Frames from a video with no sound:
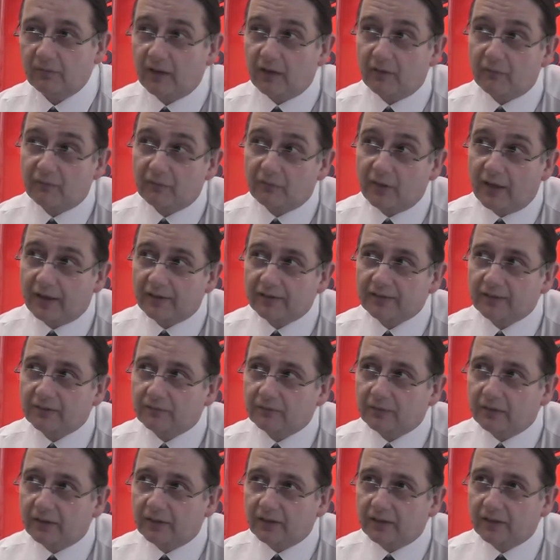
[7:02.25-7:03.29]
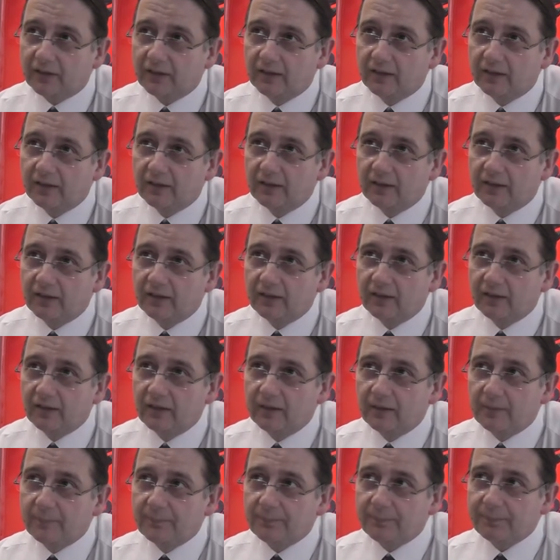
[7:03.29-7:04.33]
effectively,
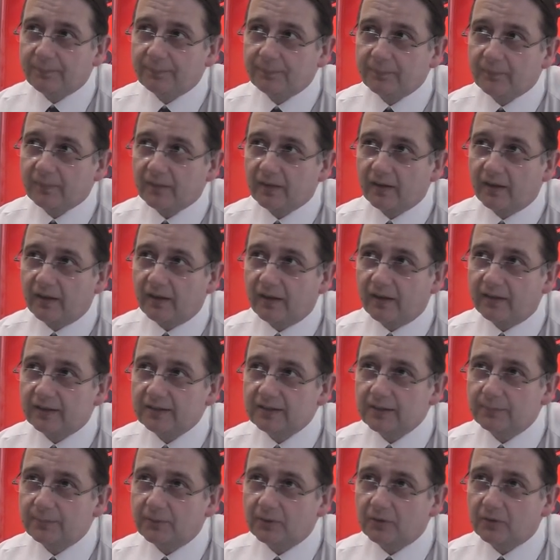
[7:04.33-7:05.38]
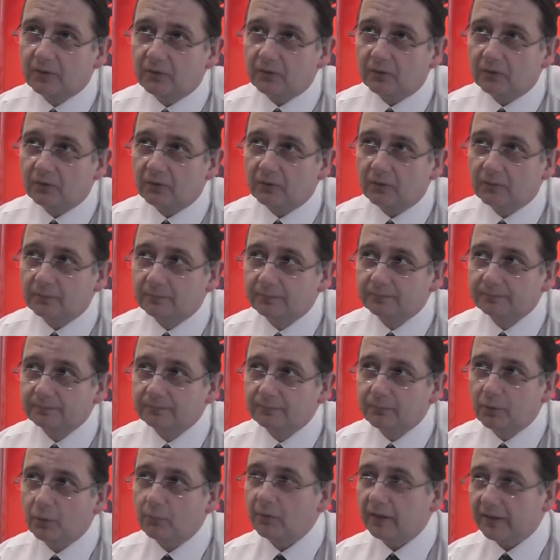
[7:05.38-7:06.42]
a typical
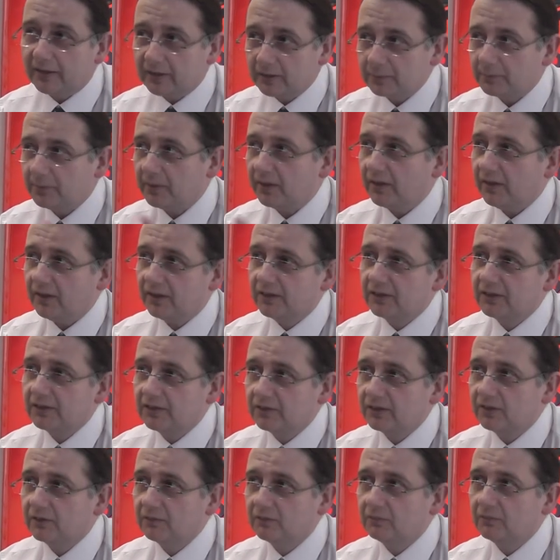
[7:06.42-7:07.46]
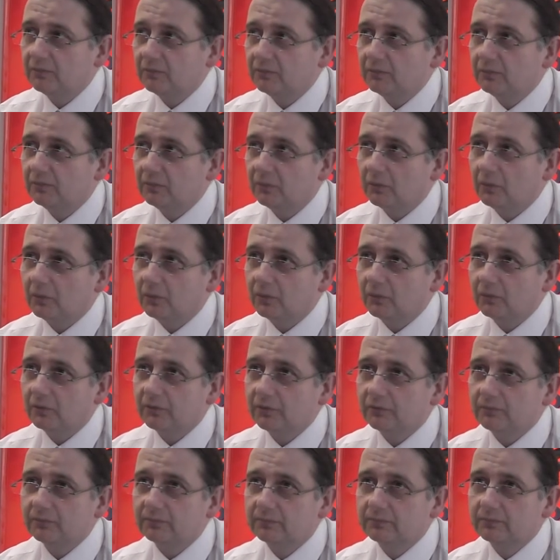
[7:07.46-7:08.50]
public space would
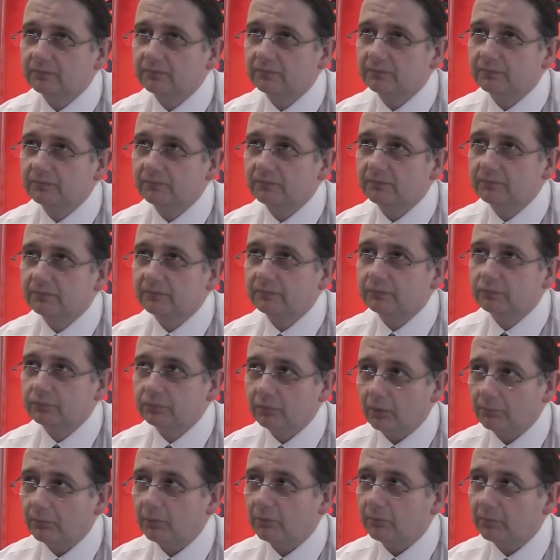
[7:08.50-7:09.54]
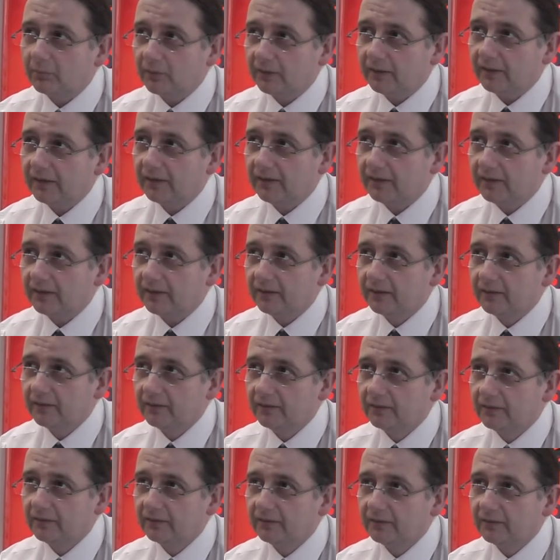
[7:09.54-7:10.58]
probably
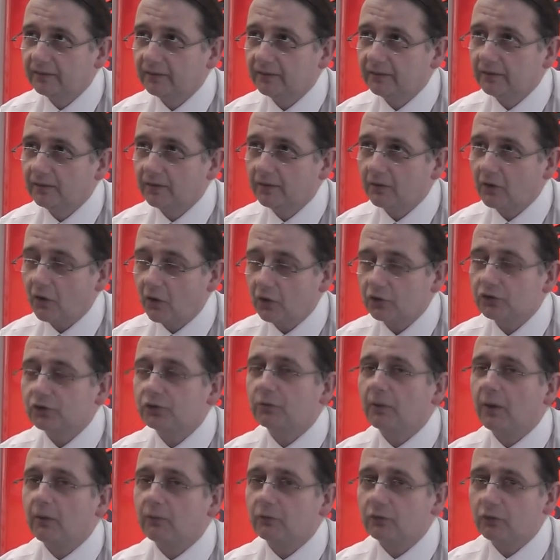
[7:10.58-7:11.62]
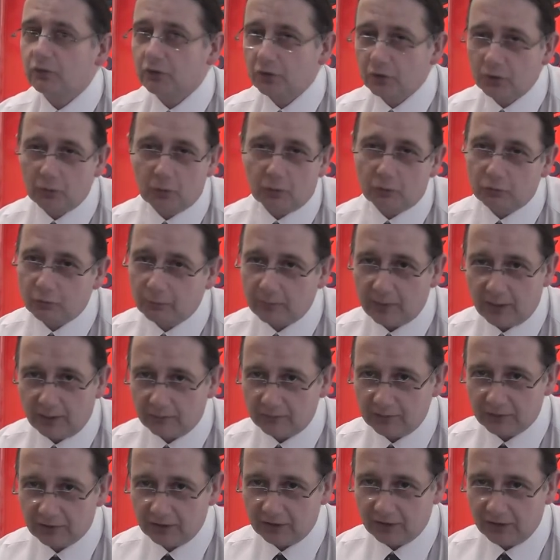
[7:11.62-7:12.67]
cost around
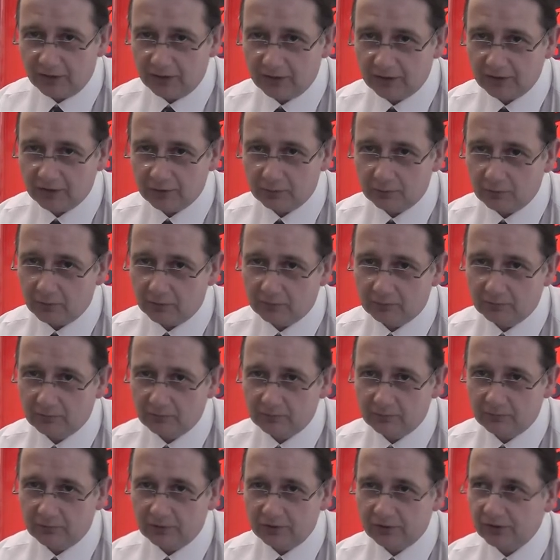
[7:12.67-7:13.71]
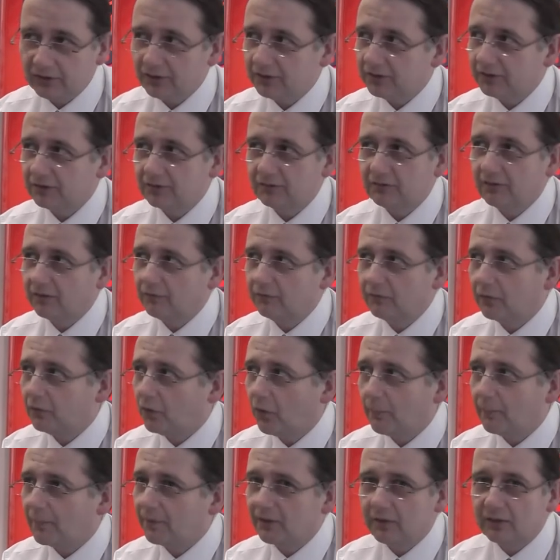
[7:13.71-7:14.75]
£200 a year to run, which is a
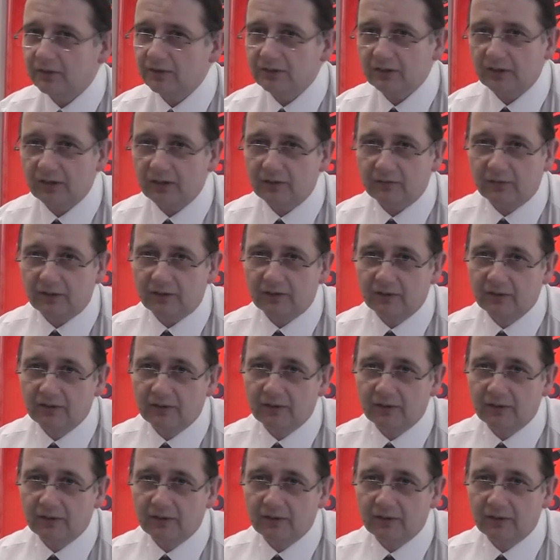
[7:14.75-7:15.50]
phenomenal saving.